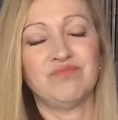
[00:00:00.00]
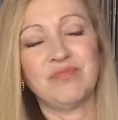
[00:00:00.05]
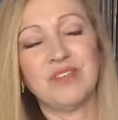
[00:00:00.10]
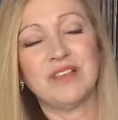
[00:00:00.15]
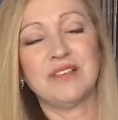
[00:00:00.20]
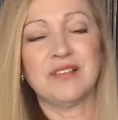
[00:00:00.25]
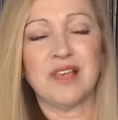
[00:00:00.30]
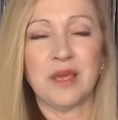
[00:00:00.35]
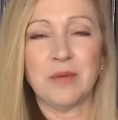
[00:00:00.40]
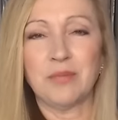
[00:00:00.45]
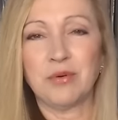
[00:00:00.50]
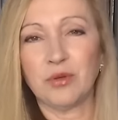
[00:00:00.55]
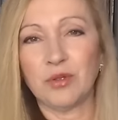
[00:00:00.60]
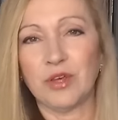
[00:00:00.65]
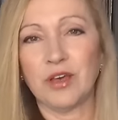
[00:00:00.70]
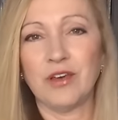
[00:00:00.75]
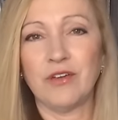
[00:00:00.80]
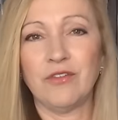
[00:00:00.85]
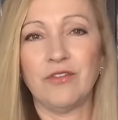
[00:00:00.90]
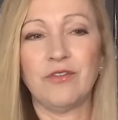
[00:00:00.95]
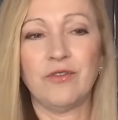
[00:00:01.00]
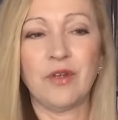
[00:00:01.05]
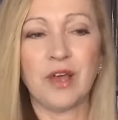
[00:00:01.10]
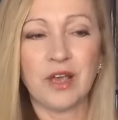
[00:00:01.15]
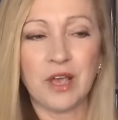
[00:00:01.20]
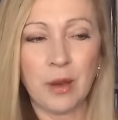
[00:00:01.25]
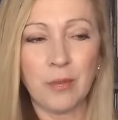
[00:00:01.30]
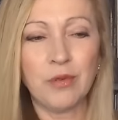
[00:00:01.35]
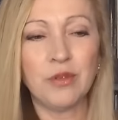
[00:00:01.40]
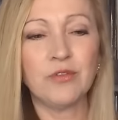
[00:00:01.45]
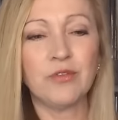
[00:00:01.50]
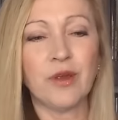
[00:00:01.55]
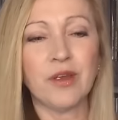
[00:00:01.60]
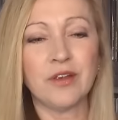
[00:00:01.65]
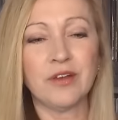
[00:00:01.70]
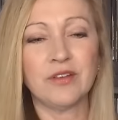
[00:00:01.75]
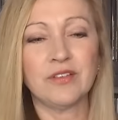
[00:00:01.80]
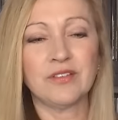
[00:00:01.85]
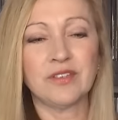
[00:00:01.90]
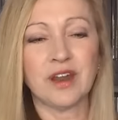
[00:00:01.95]
example of a couple of
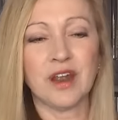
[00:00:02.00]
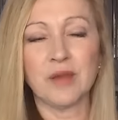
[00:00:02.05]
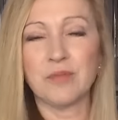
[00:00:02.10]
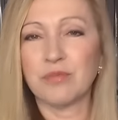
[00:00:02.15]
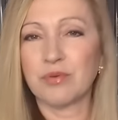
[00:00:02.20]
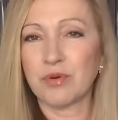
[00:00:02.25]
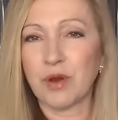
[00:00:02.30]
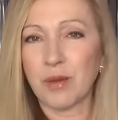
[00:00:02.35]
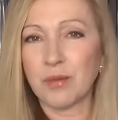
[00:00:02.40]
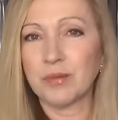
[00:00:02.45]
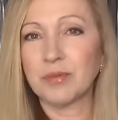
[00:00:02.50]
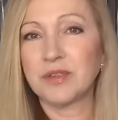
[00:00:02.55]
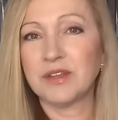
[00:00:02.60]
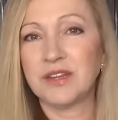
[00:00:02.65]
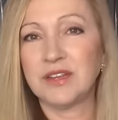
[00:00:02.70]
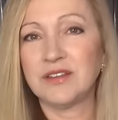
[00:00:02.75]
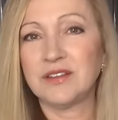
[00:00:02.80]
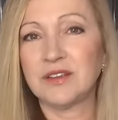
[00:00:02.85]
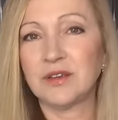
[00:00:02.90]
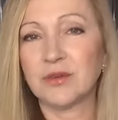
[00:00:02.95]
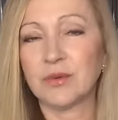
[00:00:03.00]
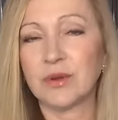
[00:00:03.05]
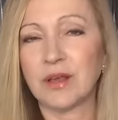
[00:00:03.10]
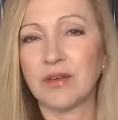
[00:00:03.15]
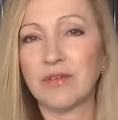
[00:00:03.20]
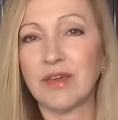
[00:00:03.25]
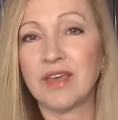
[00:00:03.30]
records that I probably need to get rid of.